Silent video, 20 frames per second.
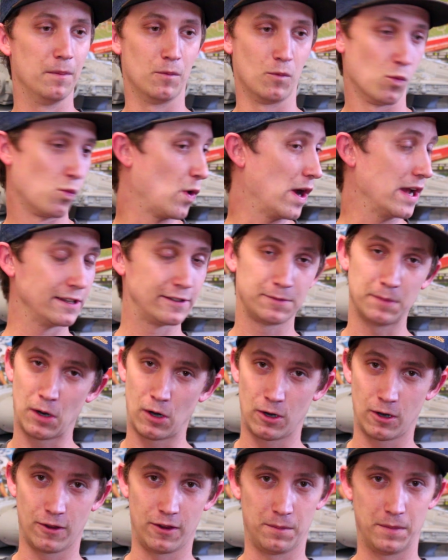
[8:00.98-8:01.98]
Way
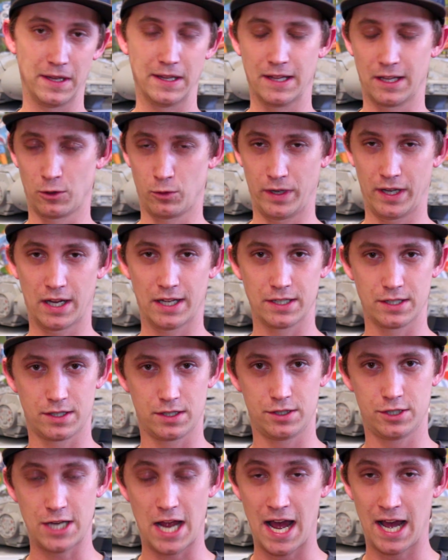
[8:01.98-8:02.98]
smarter than me. Like, we
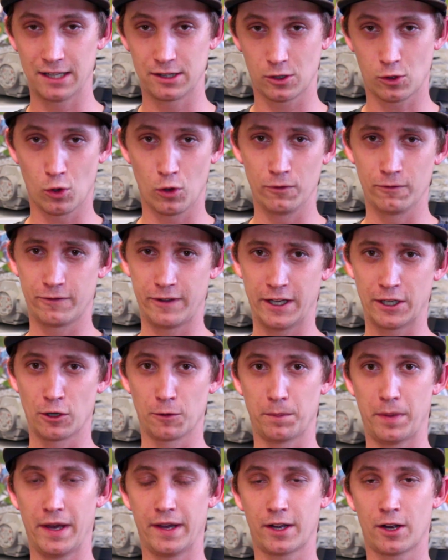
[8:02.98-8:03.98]
got Chad, the Golden Finger
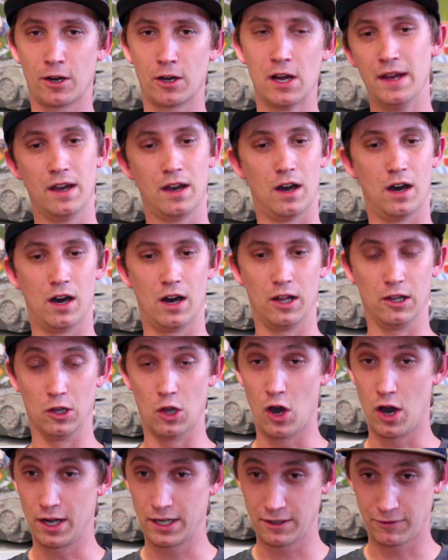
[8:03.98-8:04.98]
Picker,
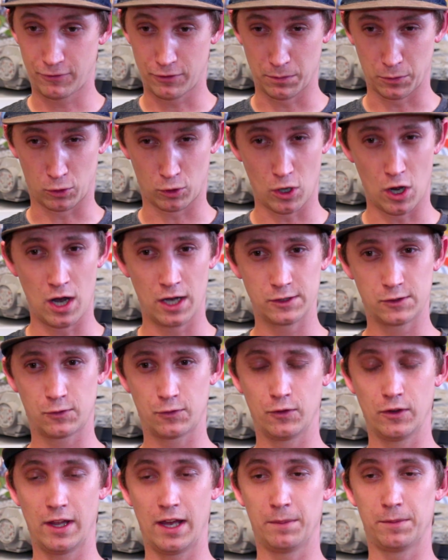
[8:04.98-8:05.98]
Lonnie from Garage
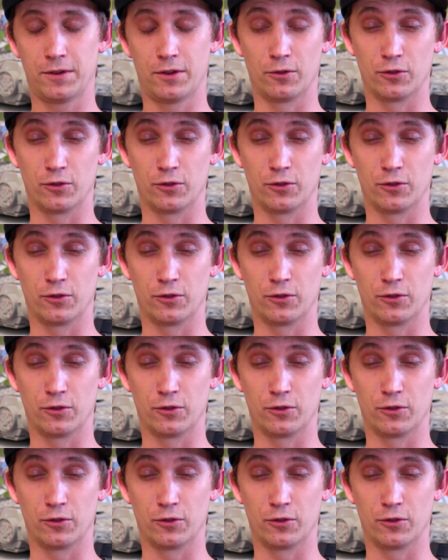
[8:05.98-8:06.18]
Flips.